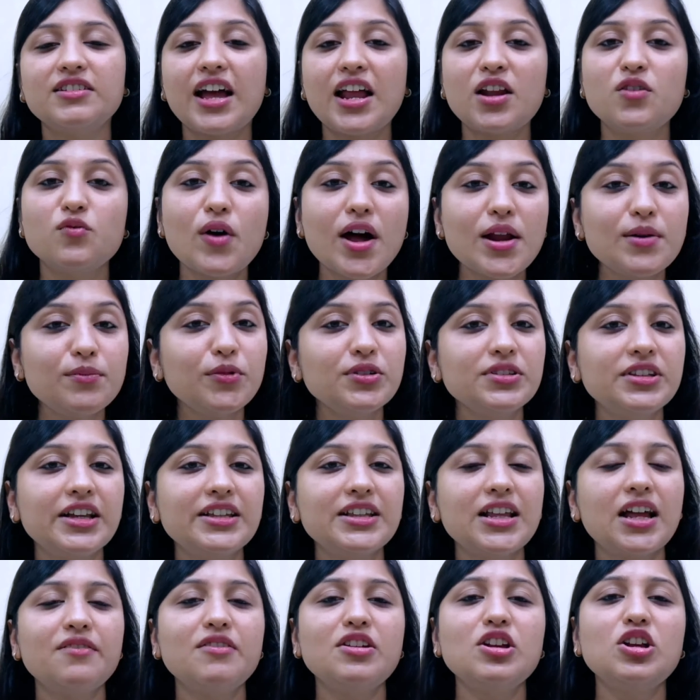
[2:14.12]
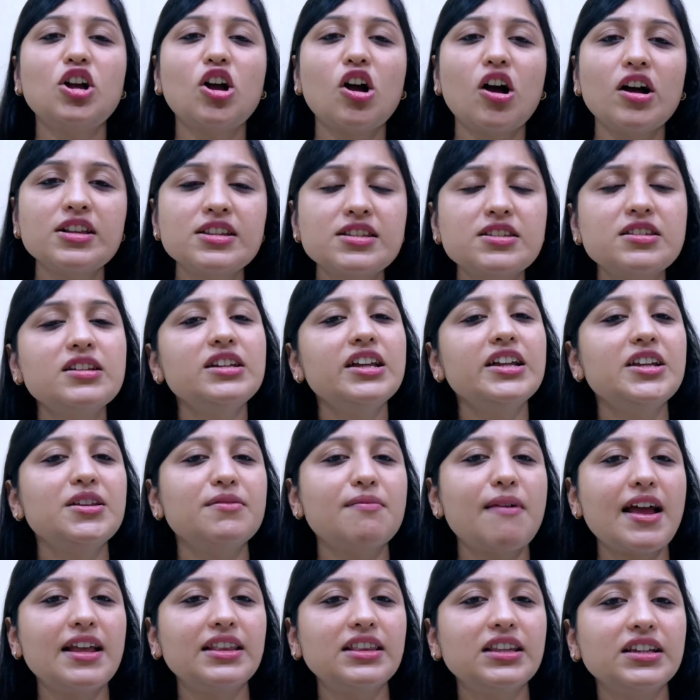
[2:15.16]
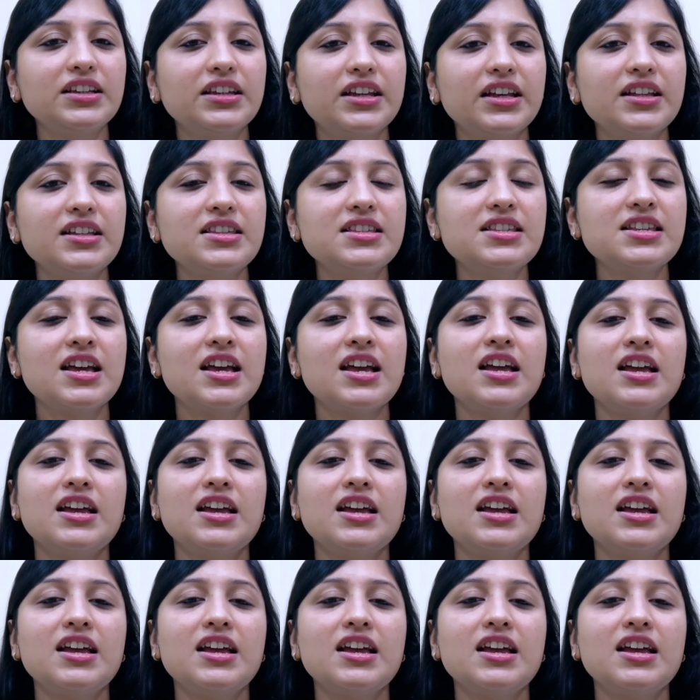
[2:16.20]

And one more thing that we constantly remind the kids